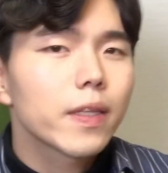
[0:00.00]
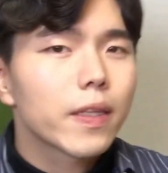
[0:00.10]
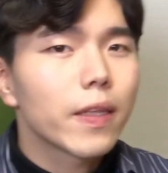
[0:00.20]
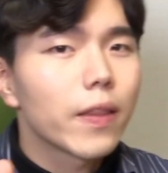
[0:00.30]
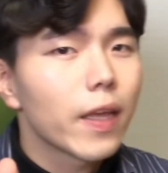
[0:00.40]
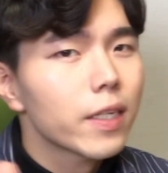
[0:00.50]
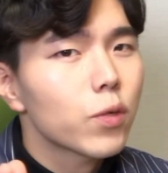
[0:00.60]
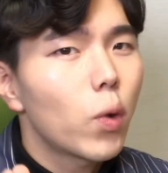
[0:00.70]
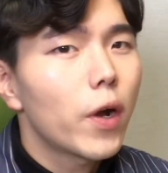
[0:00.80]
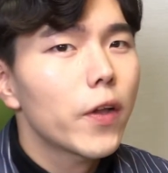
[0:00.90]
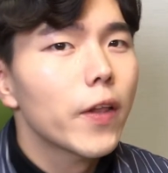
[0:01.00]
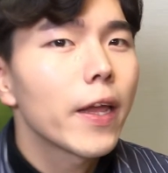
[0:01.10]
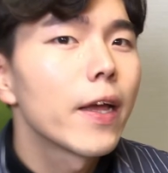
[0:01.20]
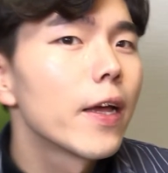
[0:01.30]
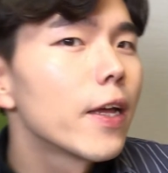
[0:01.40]
The next one,
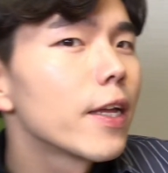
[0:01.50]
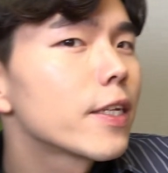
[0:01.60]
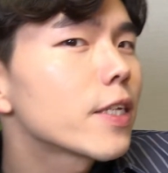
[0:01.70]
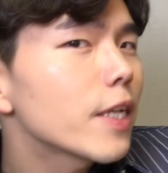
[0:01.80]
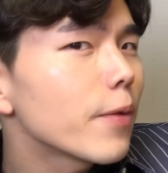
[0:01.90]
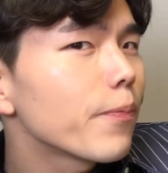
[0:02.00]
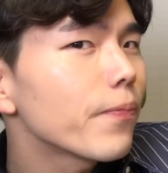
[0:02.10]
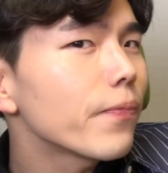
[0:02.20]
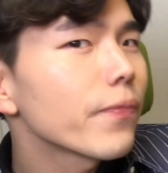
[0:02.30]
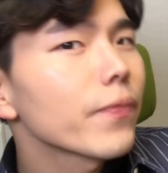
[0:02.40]
Shimkung.